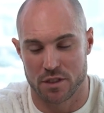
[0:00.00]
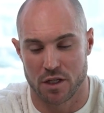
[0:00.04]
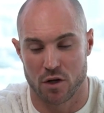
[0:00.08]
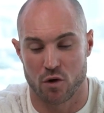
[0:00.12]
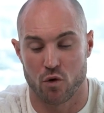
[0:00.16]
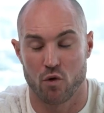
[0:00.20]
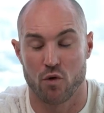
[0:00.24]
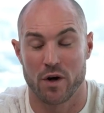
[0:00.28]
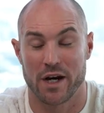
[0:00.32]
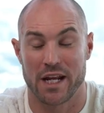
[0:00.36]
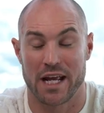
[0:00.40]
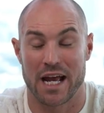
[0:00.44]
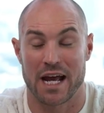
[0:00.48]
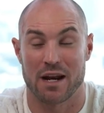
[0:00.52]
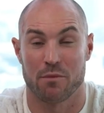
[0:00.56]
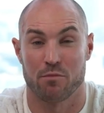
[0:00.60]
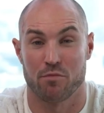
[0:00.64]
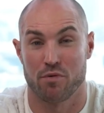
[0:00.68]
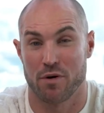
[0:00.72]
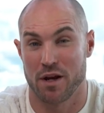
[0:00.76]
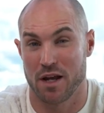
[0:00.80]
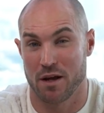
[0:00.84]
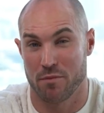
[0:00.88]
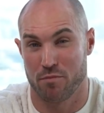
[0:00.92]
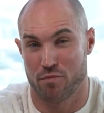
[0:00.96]
It already had
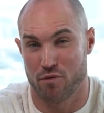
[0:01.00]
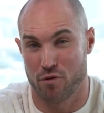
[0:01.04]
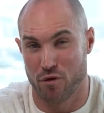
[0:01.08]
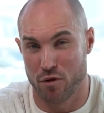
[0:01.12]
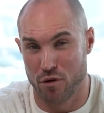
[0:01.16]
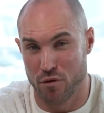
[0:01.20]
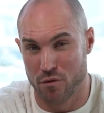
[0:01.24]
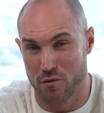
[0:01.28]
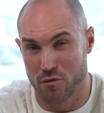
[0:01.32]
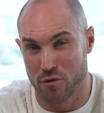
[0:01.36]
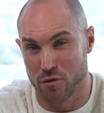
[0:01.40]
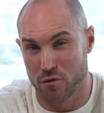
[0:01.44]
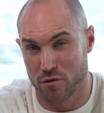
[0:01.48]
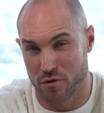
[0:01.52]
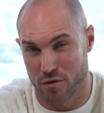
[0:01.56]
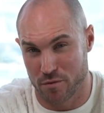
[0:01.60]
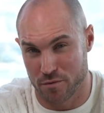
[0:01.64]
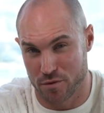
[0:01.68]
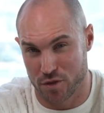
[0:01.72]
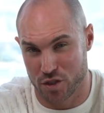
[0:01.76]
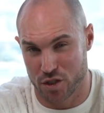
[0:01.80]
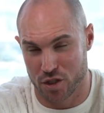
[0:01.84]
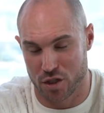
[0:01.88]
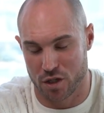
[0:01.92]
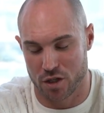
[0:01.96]
pre-approval from
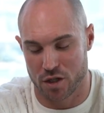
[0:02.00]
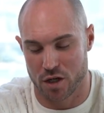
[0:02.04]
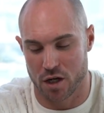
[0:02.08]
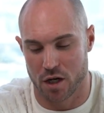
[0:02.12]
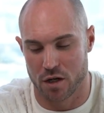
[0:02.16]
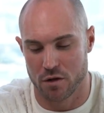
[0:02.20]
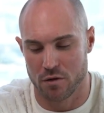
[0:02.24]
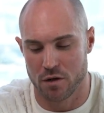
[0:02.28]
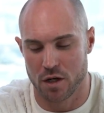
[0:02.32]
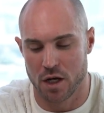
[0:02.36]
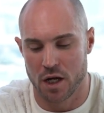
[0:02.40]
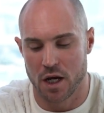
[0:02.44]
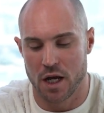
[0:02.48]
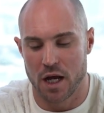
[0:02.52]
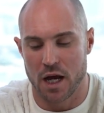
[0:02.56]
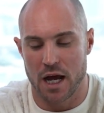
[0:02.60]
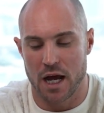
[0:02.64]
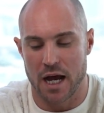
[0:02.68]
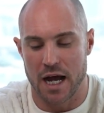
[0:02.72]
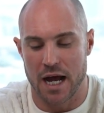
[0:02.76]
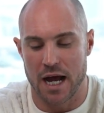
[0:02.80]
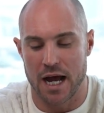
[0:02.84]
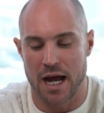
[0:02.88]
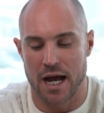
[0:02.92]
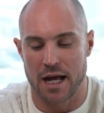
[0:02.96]
Serco,
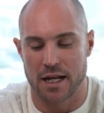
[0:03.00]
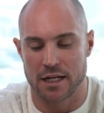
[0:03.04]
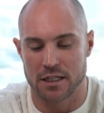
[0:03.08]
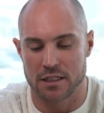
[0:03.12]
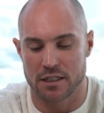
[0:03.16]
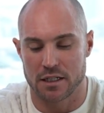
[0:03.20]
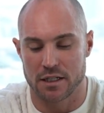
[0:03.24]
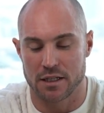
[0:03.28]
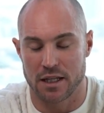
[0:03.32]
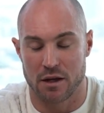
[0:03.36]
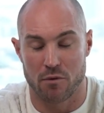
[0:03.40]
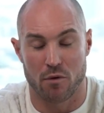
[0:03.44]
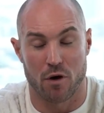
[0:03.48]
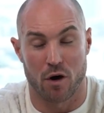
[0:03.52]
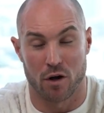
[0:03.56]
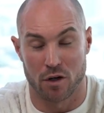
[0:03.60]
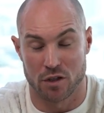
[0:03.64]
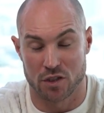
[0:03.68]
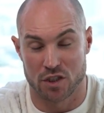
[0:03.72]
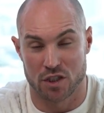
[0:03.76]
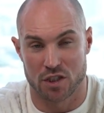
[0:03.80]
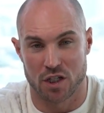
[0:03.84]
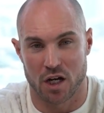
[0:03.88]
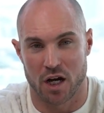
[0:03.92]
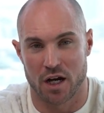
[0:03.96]
and they were
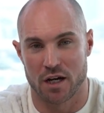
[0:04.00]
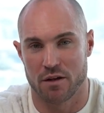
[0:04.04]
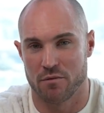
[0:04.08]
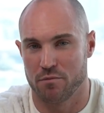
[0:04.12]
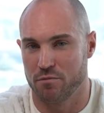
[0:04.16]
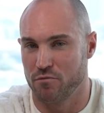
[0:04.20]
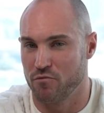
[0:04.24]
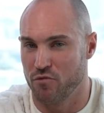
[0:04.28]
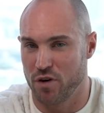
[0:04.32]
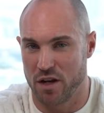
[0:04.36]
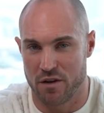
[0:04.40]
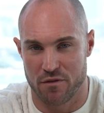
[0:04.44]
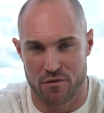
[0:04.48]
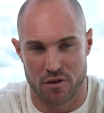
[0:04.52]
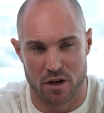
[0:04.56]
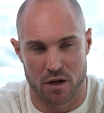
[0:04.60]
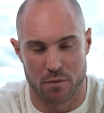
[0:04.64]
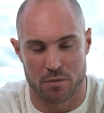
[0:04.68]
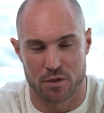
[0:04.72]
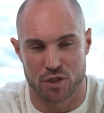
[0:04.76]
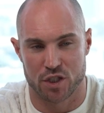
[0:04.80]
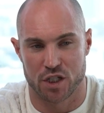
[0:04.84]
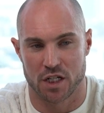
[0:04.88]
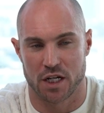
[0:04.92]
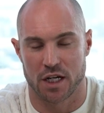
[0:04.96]
on site
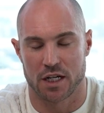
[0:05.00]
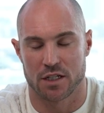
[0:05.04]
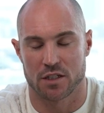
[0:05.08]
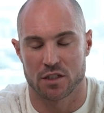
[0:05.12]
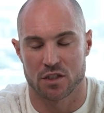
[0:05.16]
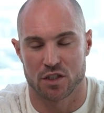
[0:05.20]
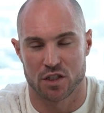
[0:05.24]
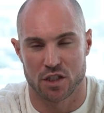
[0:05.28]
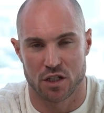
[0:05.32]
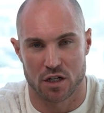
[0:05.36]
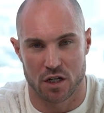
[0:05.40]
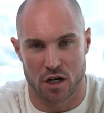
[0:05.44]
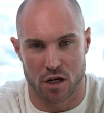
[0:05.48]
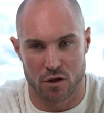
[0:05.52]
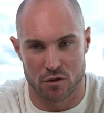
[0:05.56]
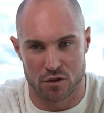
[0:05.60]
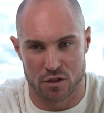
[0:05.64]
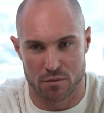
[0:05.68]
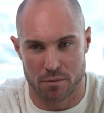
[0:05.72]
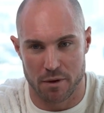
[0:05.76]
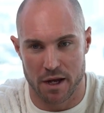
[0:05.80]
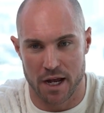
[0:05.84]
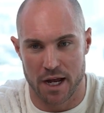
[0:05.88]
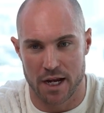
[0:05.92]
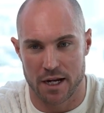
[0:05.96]
refurbishing it to Serco
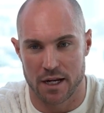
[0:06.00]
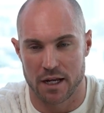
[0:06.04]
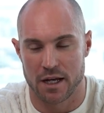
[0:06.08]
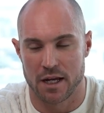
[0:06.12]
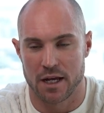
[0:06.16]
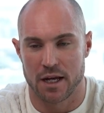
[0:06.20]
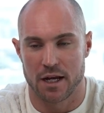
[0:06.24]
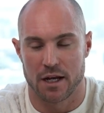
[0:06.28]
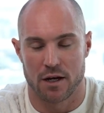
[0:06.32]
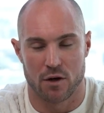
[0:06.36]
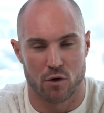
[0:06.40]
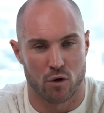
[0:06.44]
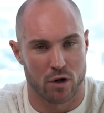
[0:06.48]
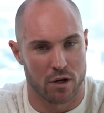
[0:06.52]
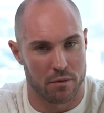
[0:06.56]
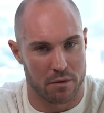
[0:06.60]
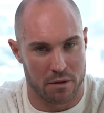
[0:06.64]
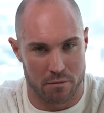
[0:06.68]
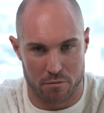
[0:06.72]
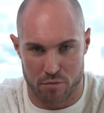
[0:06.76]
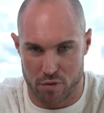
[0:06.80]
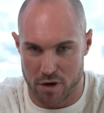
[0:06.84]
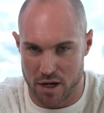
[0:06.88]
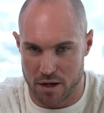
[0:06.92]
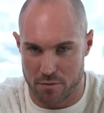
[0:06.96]
spec. It had already
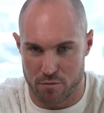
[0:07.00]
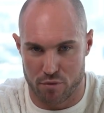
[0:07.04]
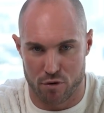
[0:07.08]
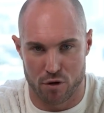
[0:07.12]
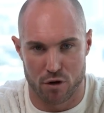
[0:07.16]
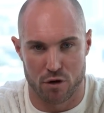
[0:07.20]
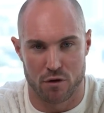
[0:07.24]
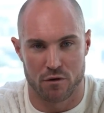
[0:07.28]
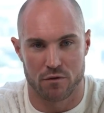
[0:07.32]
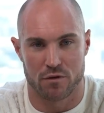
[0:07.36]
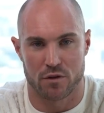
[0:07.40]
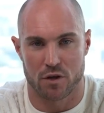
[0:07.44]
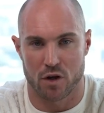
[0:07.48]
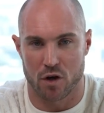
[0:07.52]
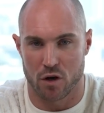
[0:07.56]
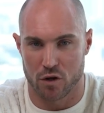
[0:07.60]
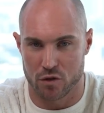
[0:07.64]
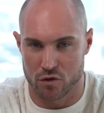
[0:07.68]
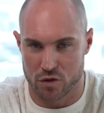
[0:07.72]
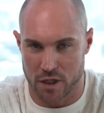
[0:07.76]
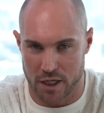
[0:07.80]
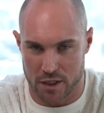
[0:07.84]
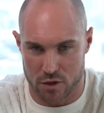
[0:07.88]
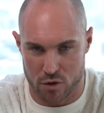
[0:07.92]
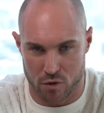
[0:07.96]
been pre-approved,
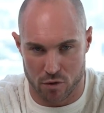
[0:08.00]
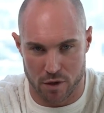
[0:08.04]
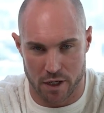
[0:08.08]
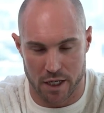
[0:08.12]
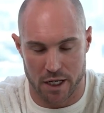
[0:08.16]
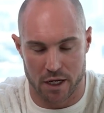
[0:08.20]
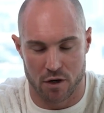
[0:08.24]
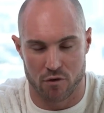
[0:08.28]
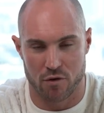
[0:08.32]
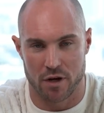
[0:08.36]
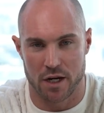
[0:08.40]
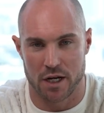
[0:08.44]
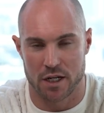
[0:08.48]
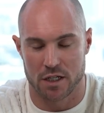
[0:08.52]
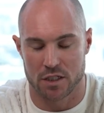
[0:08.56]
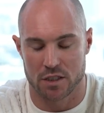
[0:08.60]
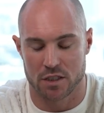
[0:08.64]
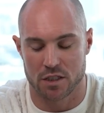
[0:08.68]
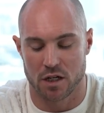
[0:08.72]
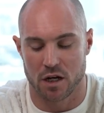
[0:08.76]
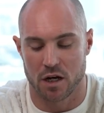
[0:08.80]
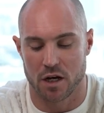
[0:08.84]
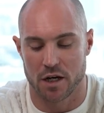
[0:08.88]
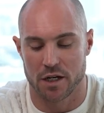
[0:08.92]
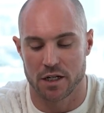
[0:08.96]
contract already agreed and
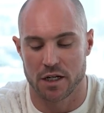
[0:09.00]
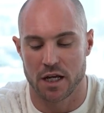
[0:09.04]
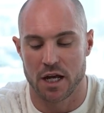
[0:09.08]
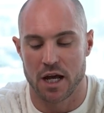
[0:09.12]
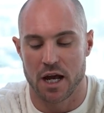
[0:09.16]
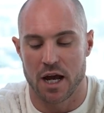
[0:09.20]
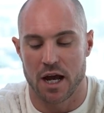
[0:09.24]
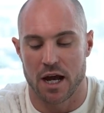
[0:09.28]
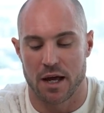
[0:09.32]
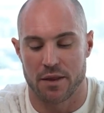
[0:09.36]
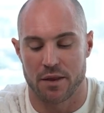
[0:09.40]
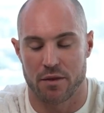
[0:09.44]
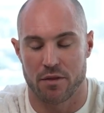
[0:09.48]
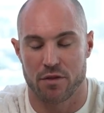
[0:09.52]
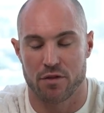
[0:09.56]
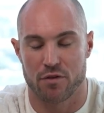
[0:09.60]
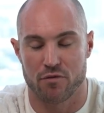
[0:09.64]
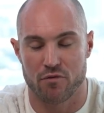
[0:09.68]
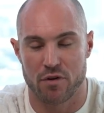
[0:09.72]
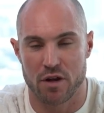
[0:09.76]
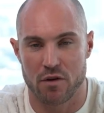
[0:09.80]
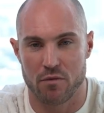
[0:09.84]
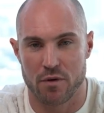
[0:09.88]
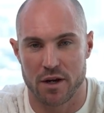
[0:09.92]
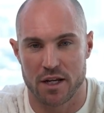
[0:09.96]
signed, and then
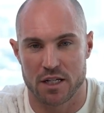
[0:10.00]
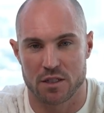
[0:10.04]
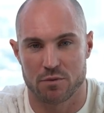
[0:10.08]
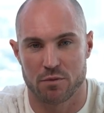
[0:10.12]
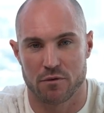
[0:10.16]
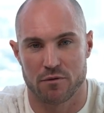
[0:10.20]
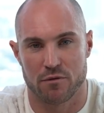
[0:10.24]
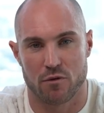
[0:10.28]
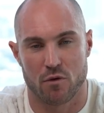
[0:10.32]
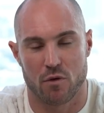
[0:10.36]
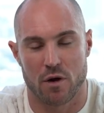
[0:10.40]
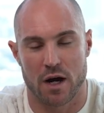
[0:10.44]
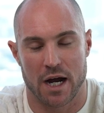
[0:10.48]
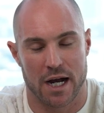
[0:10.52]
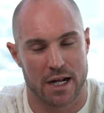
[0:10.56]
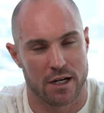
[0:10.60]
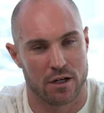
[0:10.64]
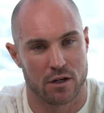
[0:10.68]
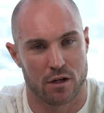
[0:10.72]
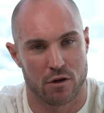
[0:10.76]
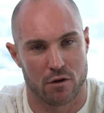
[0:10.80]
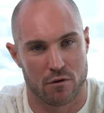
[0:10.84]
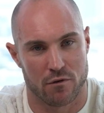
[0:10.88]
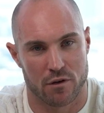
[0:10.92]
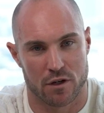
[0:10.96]
3 weeks before
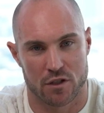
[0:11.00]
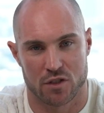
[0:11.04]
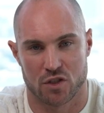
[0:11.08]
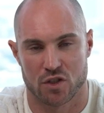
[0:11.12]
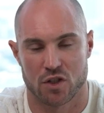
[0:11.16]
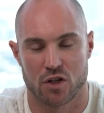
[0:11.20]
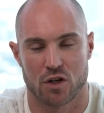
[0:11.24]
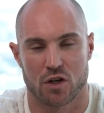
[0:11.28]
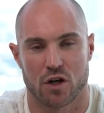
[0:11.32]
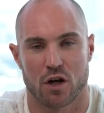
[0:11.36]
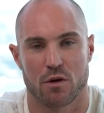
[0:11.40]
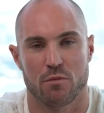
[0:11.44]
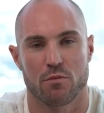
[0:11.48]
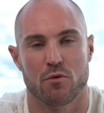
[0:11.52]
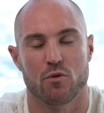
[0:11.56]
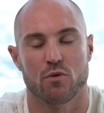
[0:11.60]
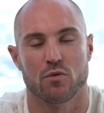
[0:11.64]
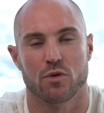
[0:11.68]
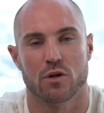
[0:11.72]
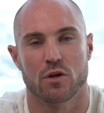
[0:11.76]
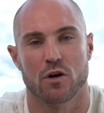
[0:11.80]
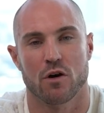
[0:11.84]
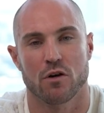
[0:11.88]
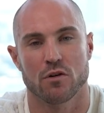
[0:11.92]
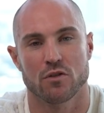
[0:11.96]
handover, Serco
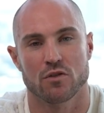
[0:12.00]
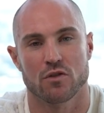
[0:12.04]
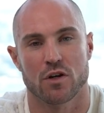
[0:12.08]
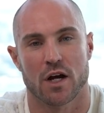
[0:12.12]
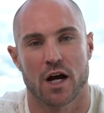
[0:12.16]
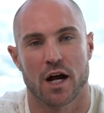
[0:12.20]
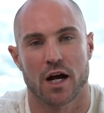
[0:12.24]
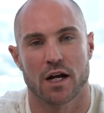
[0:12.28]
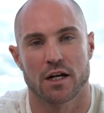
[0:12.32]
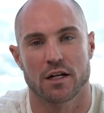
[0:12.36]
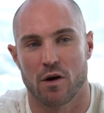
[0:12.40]
pulled the contract.